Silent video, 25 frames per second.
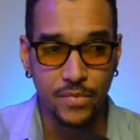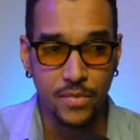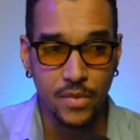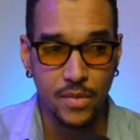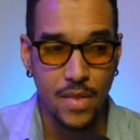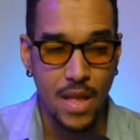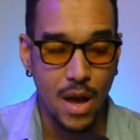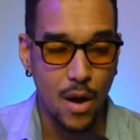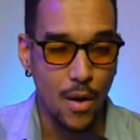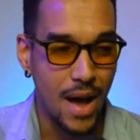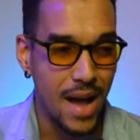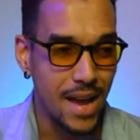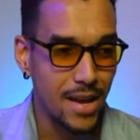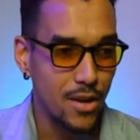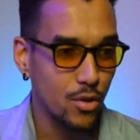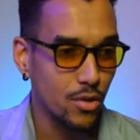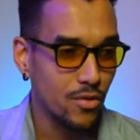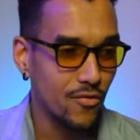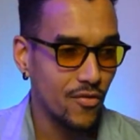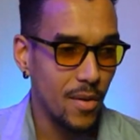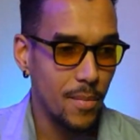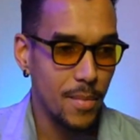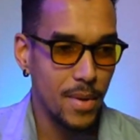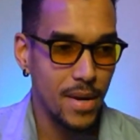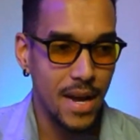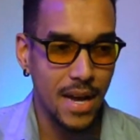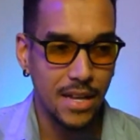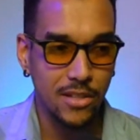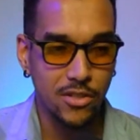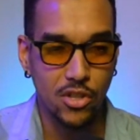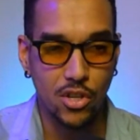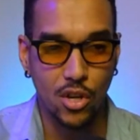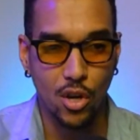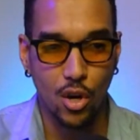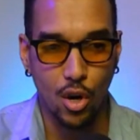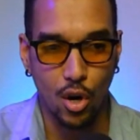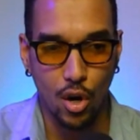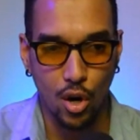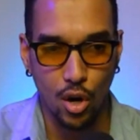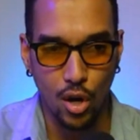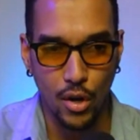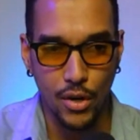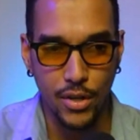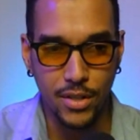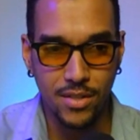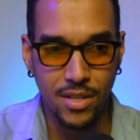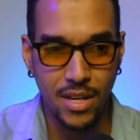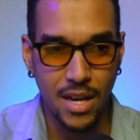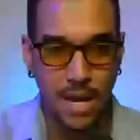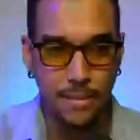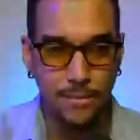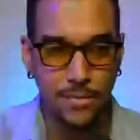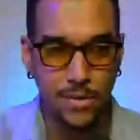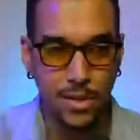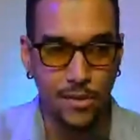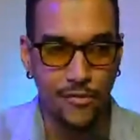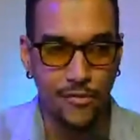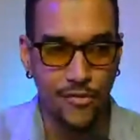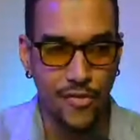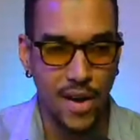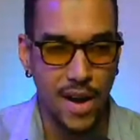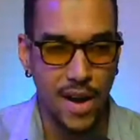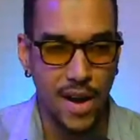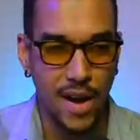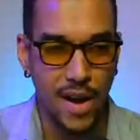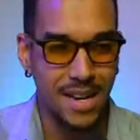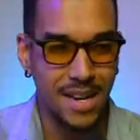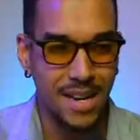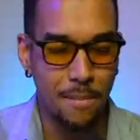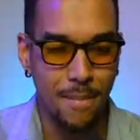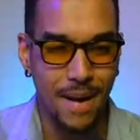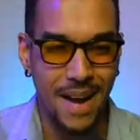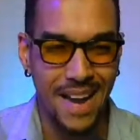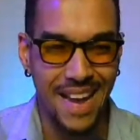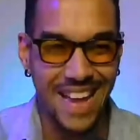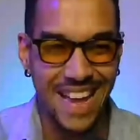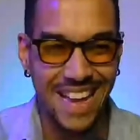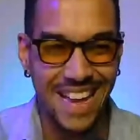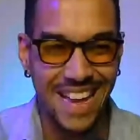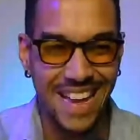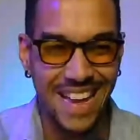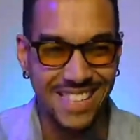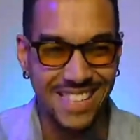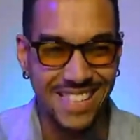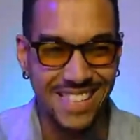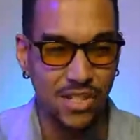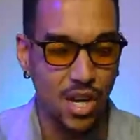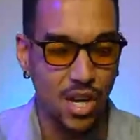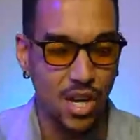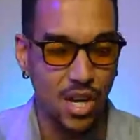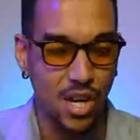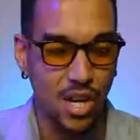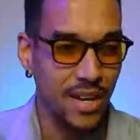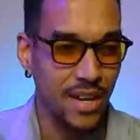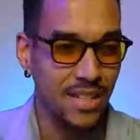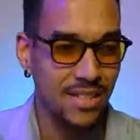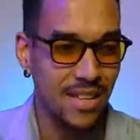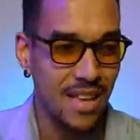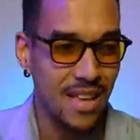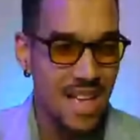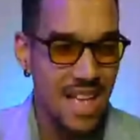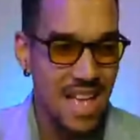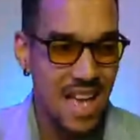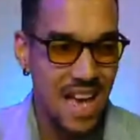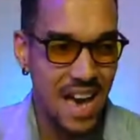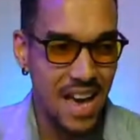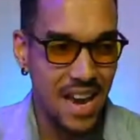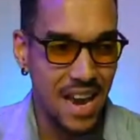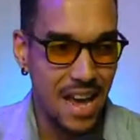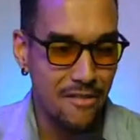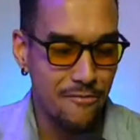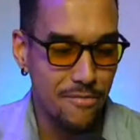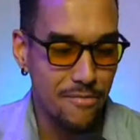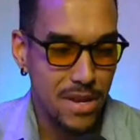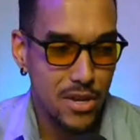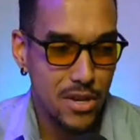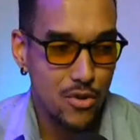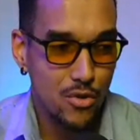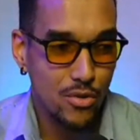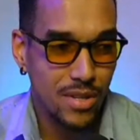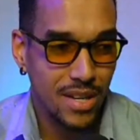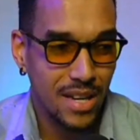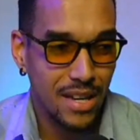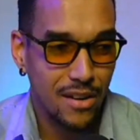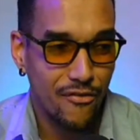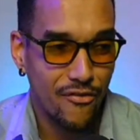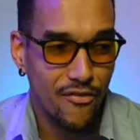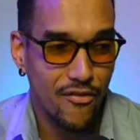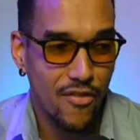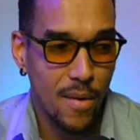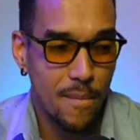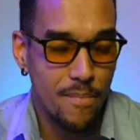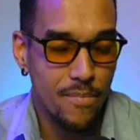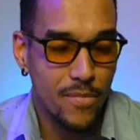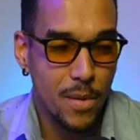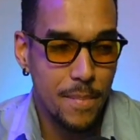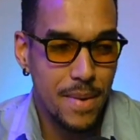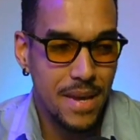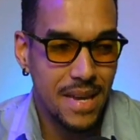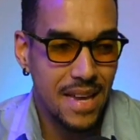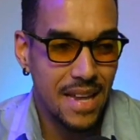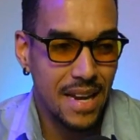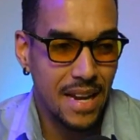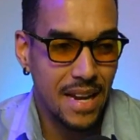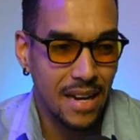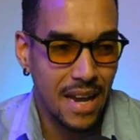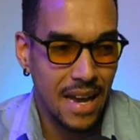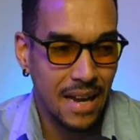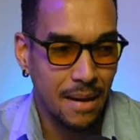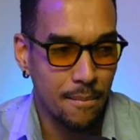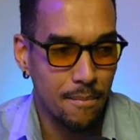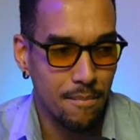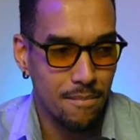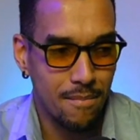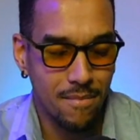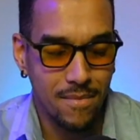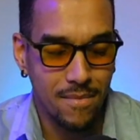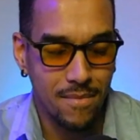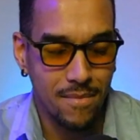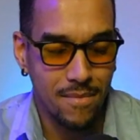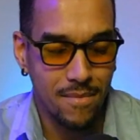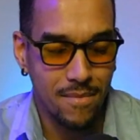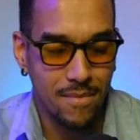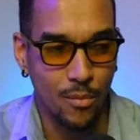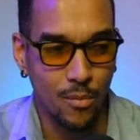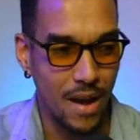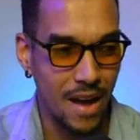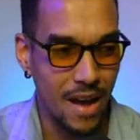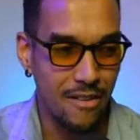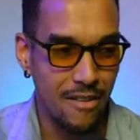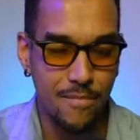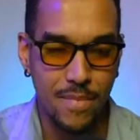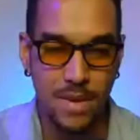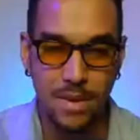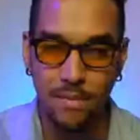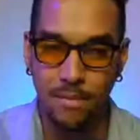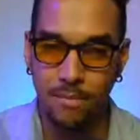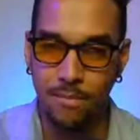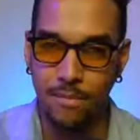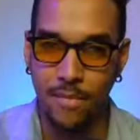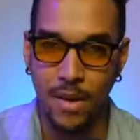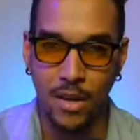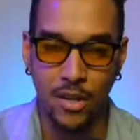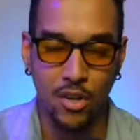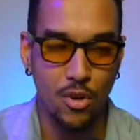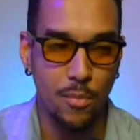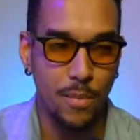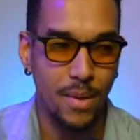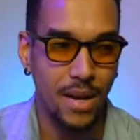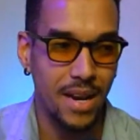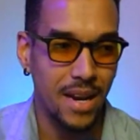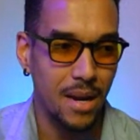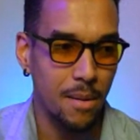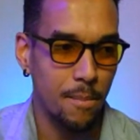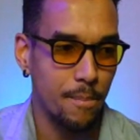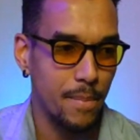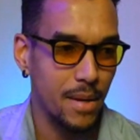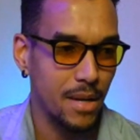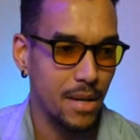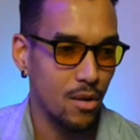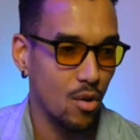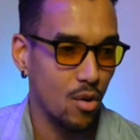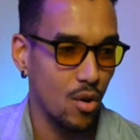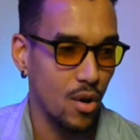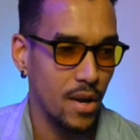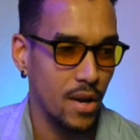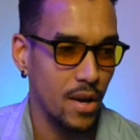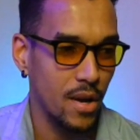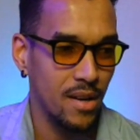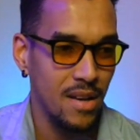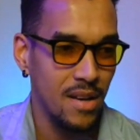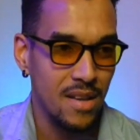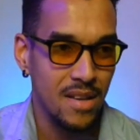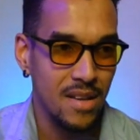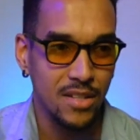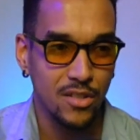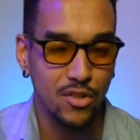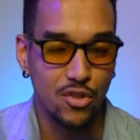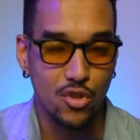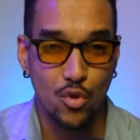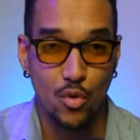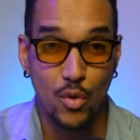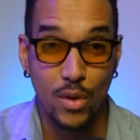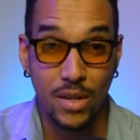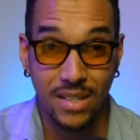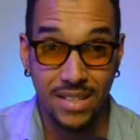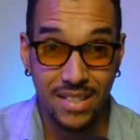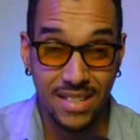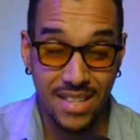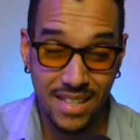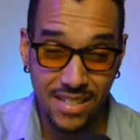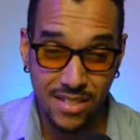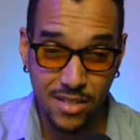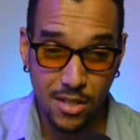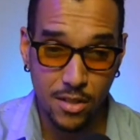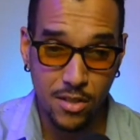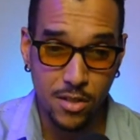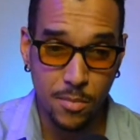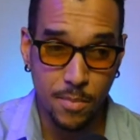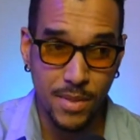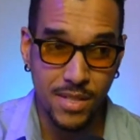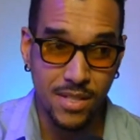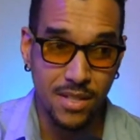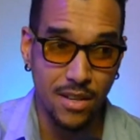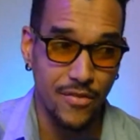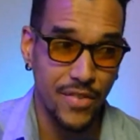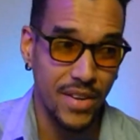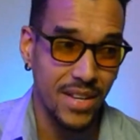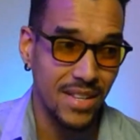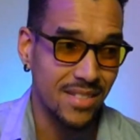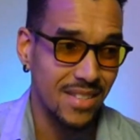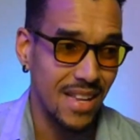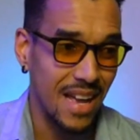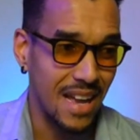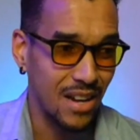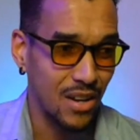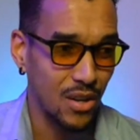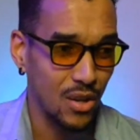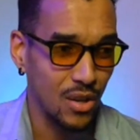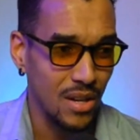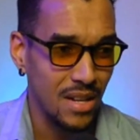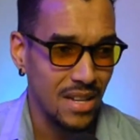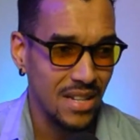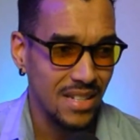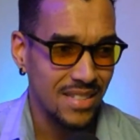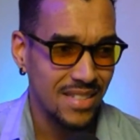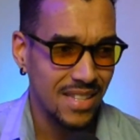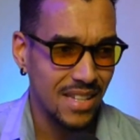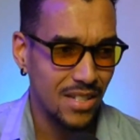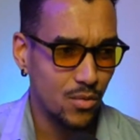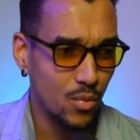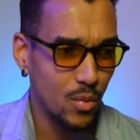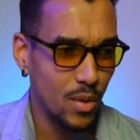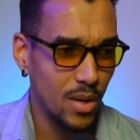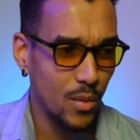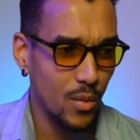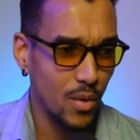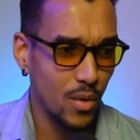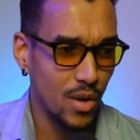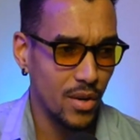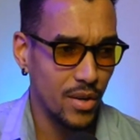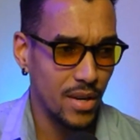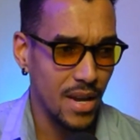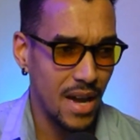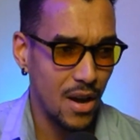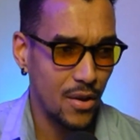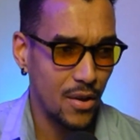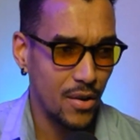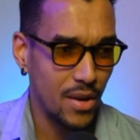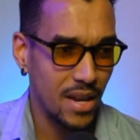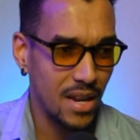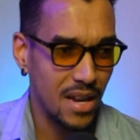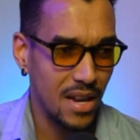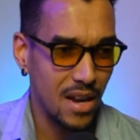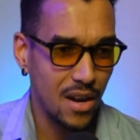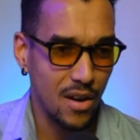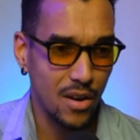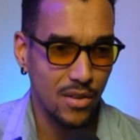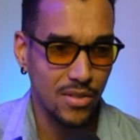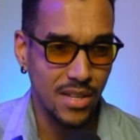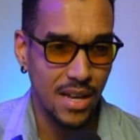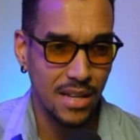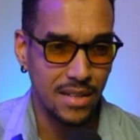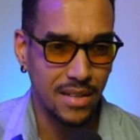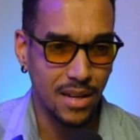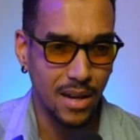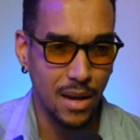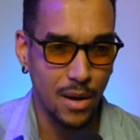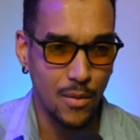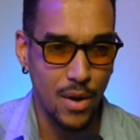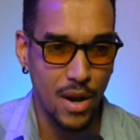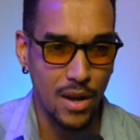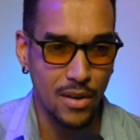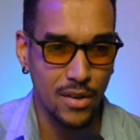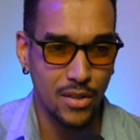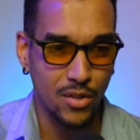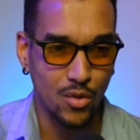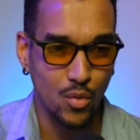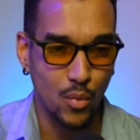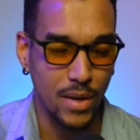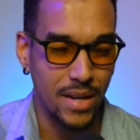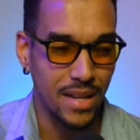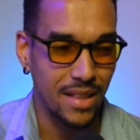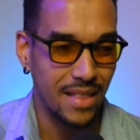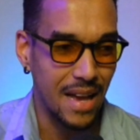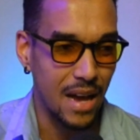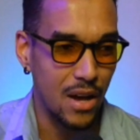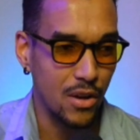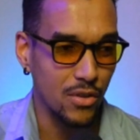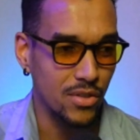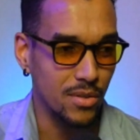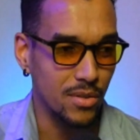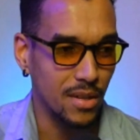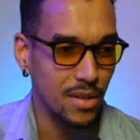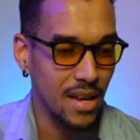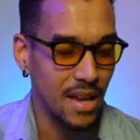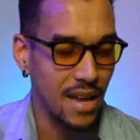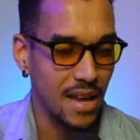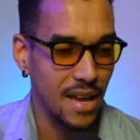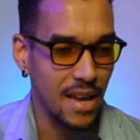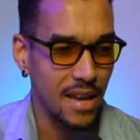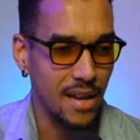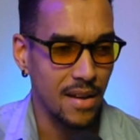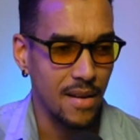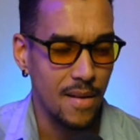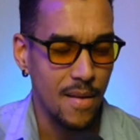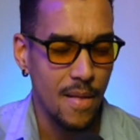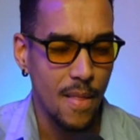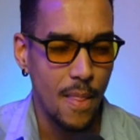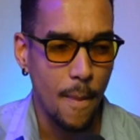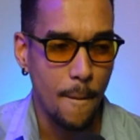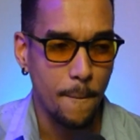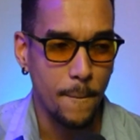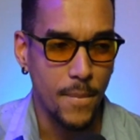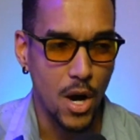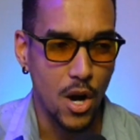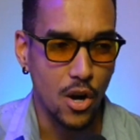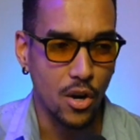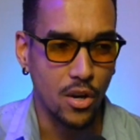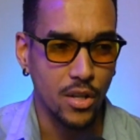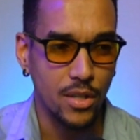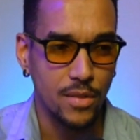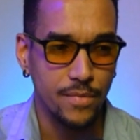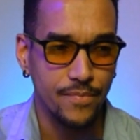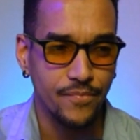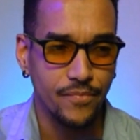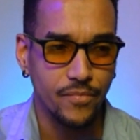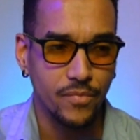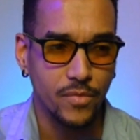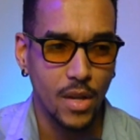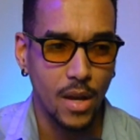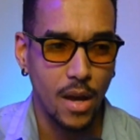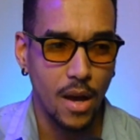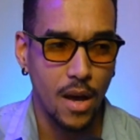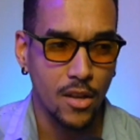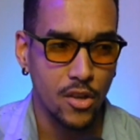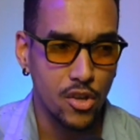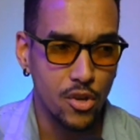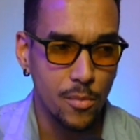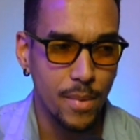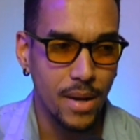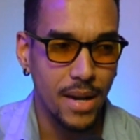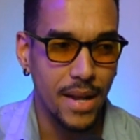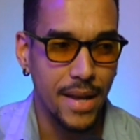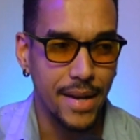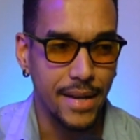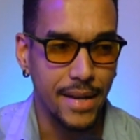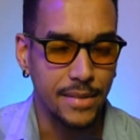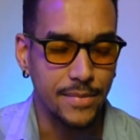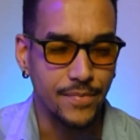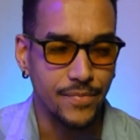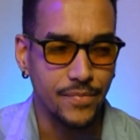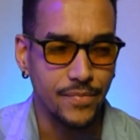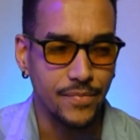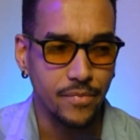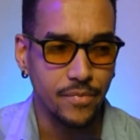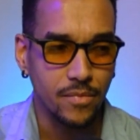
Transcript: Now, I use Fibonacci all the time to find my exit targets, and I've been using it from the beginning. Like, I've been accumulating Bitcoin during this specific cycle since we were down here, I think around the 20,000K mark. accumulating,